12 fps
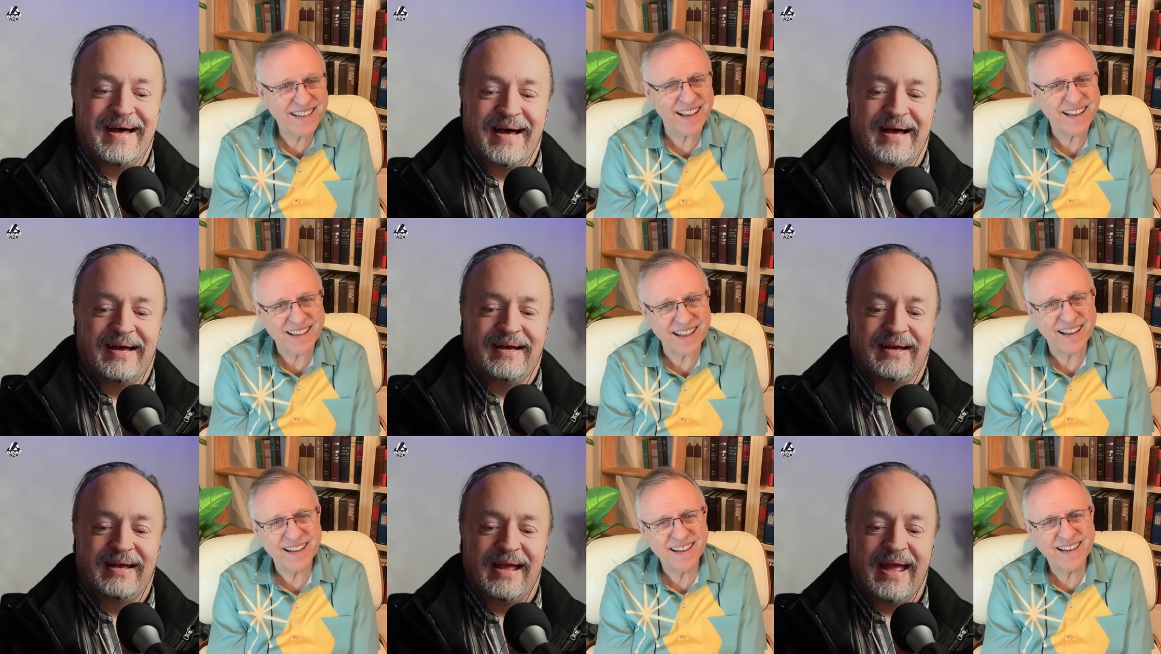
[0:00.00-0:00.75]
Speaker 1: Uh,
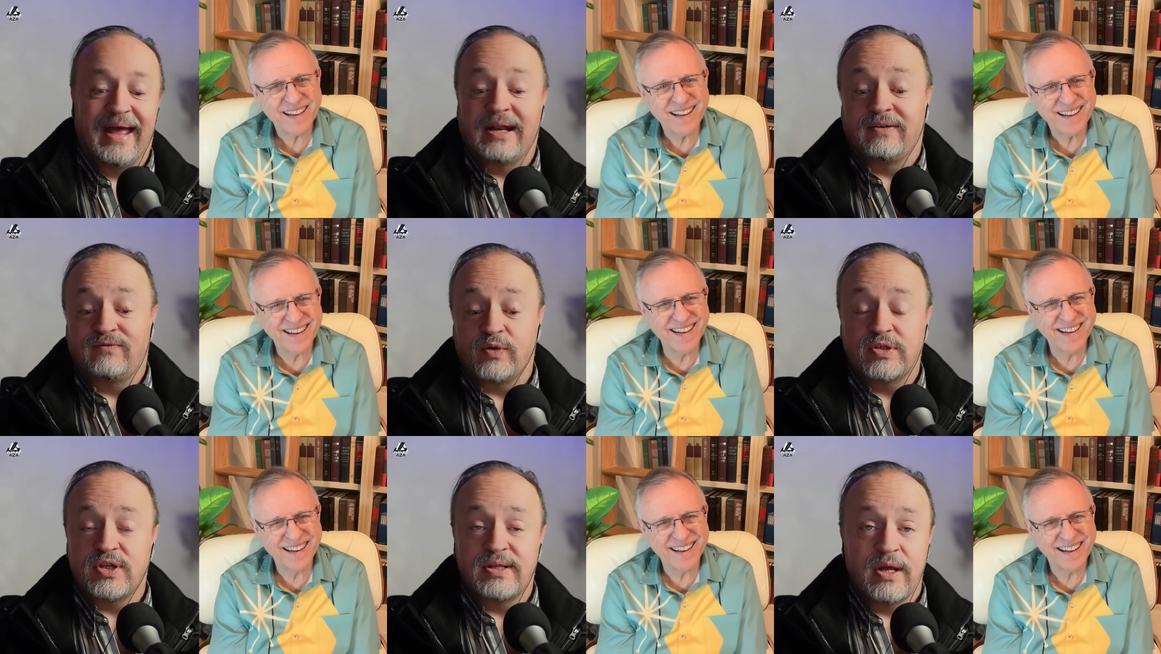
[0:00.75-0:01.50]
and
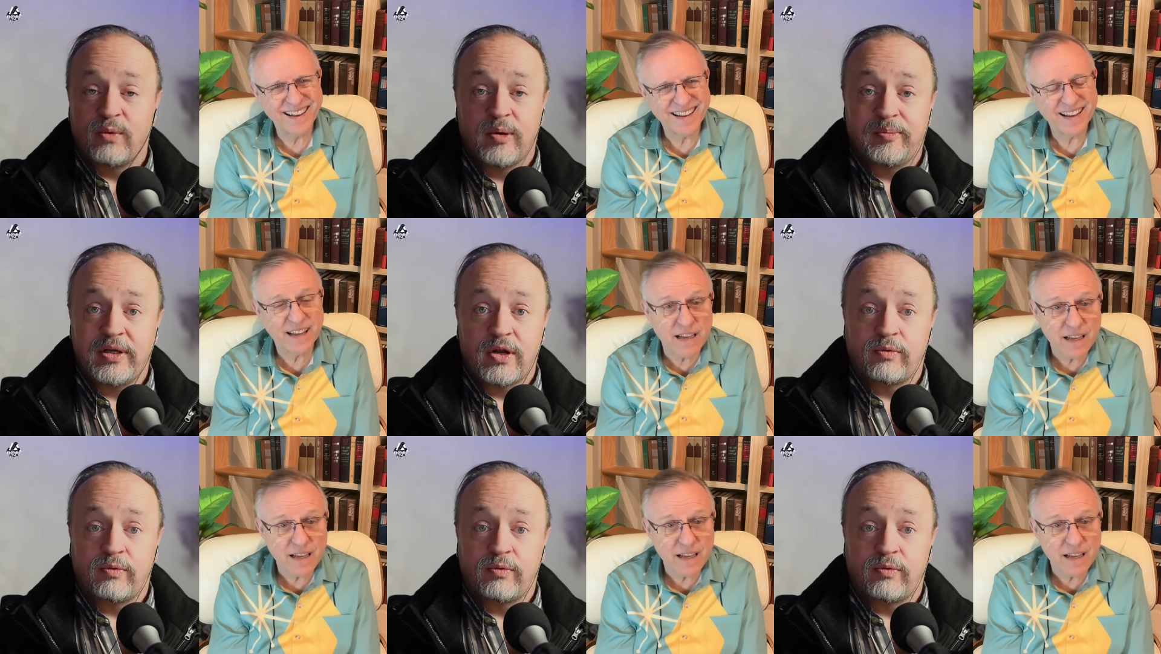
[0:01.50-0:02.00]
unfortunately, there will be